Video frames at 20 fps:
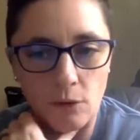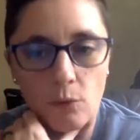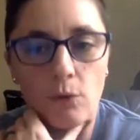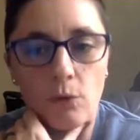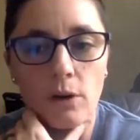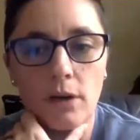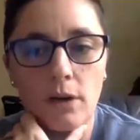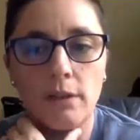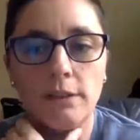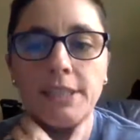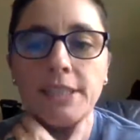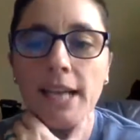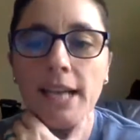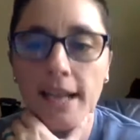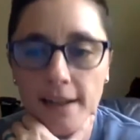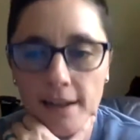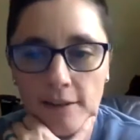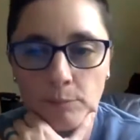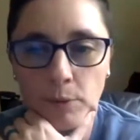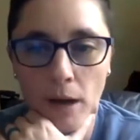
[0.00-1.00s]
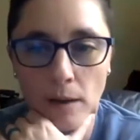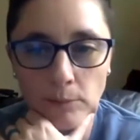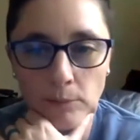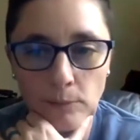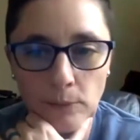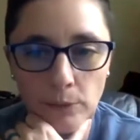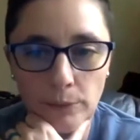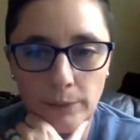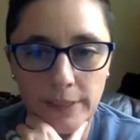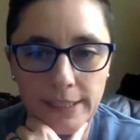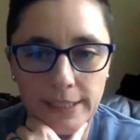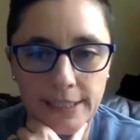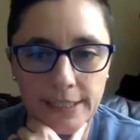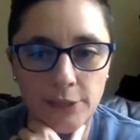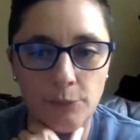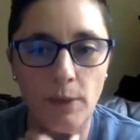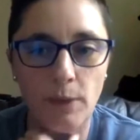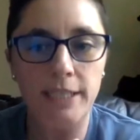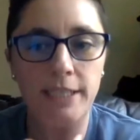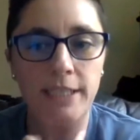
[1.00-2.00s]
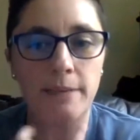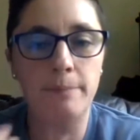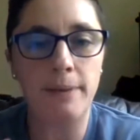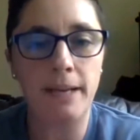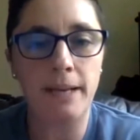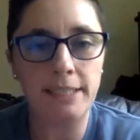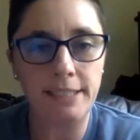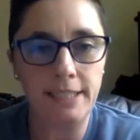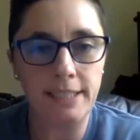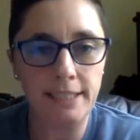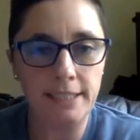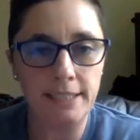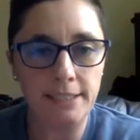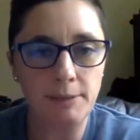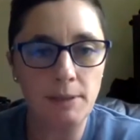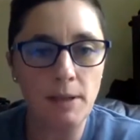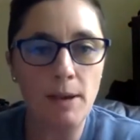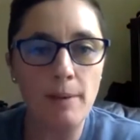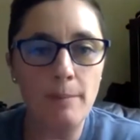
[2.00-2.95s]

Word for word: or set of probable reasons why chimpanzees